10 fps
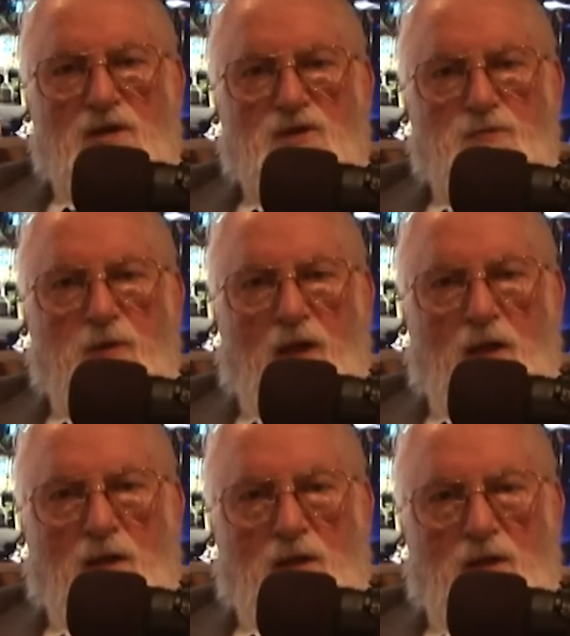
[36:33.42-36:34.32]

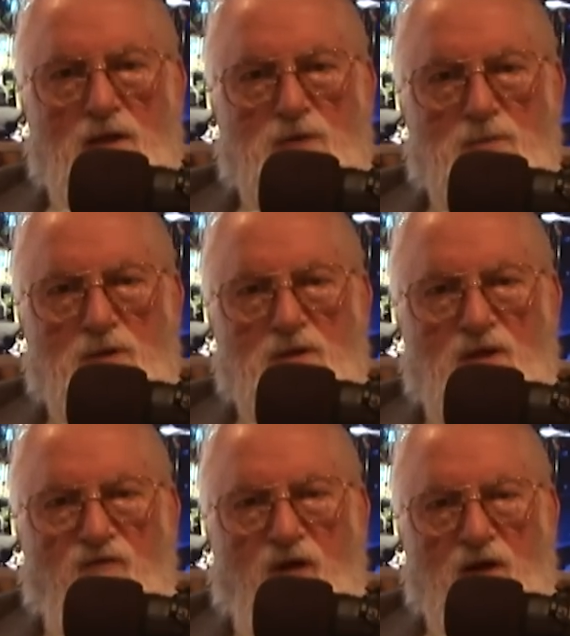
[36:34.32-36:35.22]
dispelling these
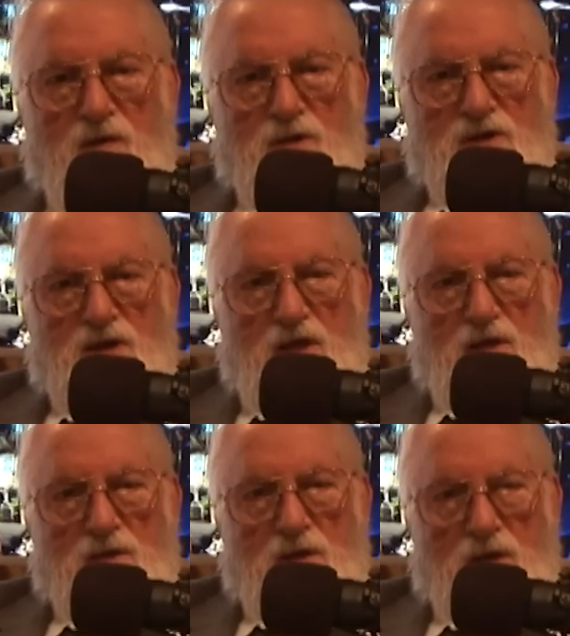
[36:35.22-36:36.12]
infected
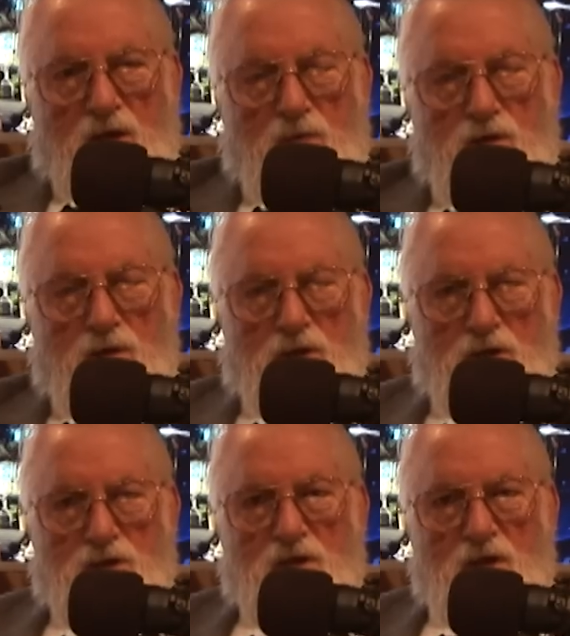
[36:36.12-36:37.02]
mosquitoes into
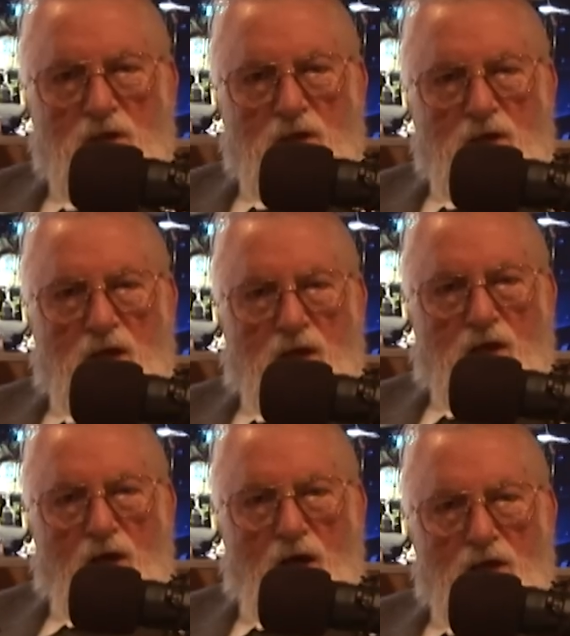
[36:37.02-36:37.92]
communities and
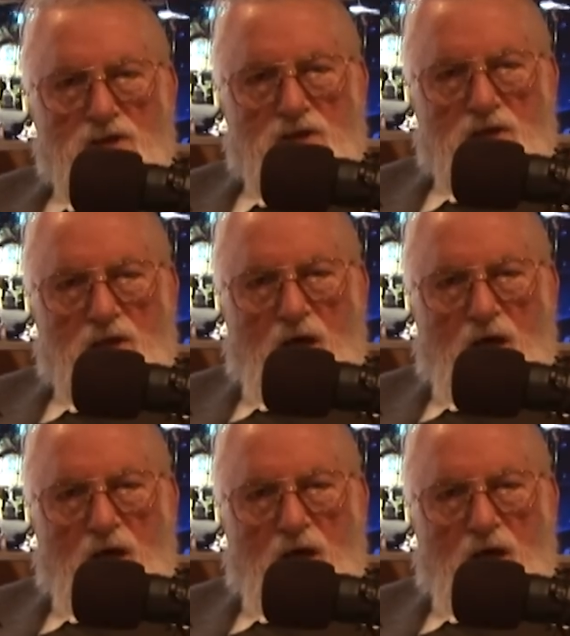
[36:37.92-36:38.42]
causing